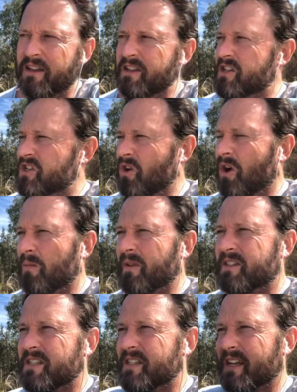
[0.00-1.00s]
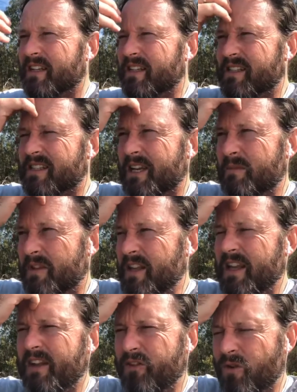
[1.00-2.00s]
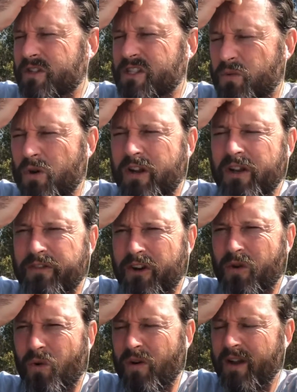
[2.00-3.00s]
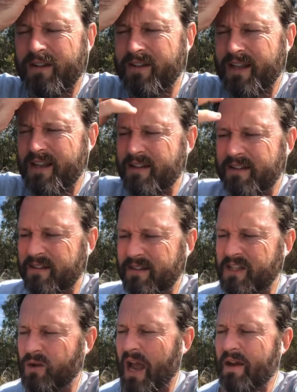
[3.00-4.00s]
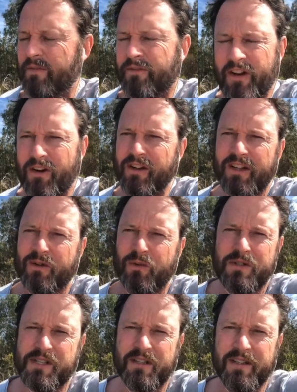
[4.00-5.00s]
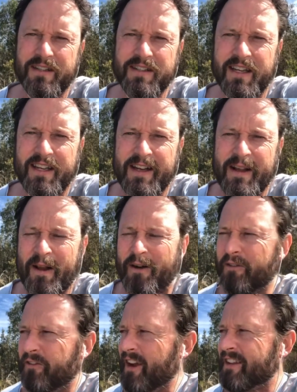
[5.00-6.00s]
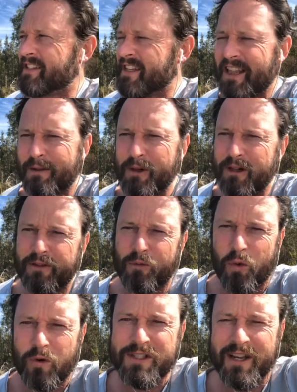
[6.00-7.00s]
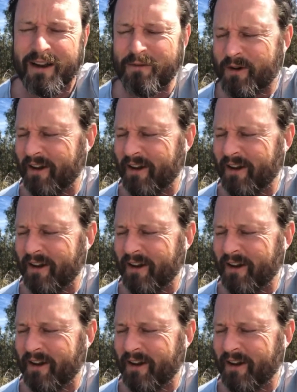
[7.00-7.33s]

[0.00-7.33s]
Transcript: Your job, it's exactly the same thing. If you're just working for coin, then you have very little resilience. And I found this out in the middle of a war zone